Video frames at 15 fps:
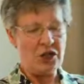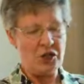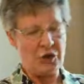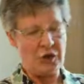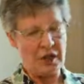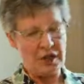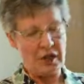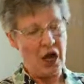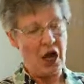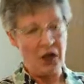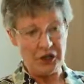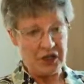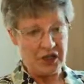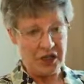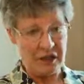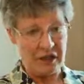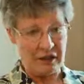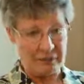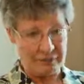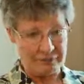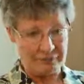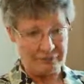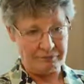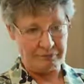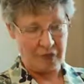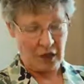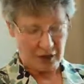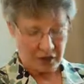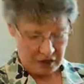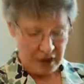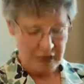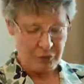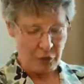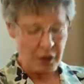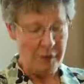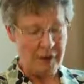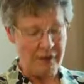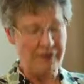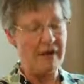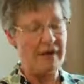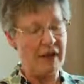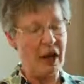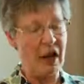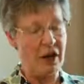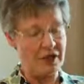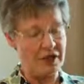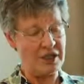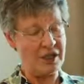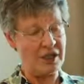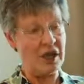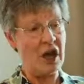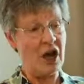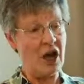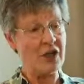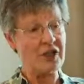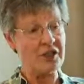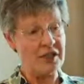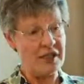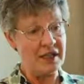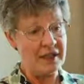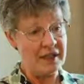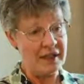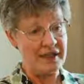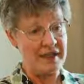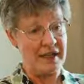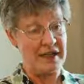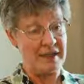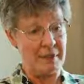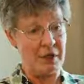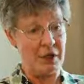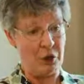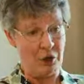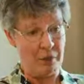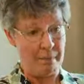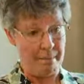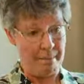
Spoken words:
so that I'd work my very hardest until they sent me home.